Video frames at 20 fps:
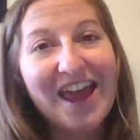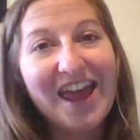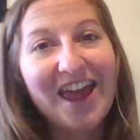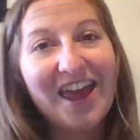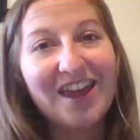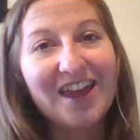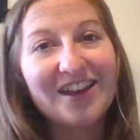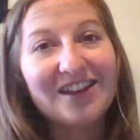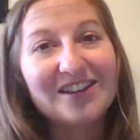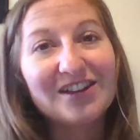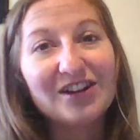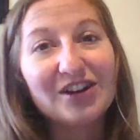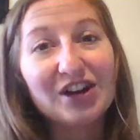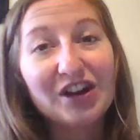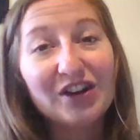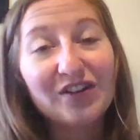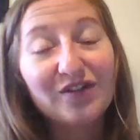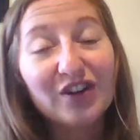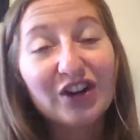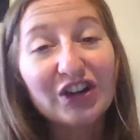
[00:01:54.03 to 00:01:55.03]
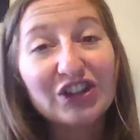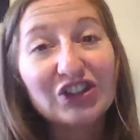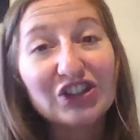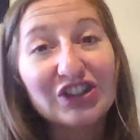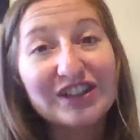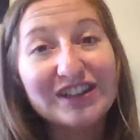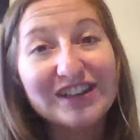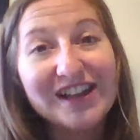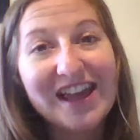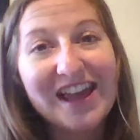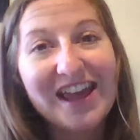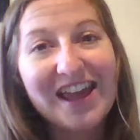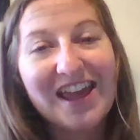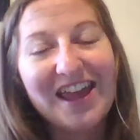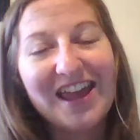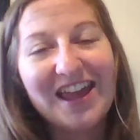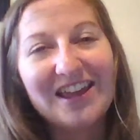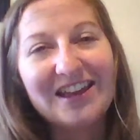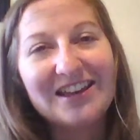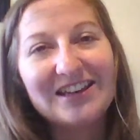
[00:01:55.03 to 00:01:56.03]
and their conversion,
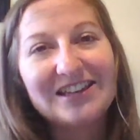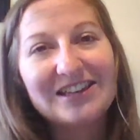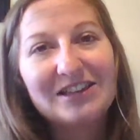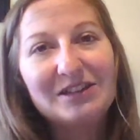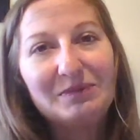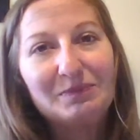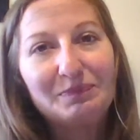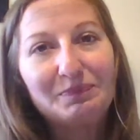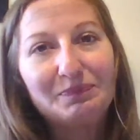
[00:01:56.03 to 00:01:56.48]
and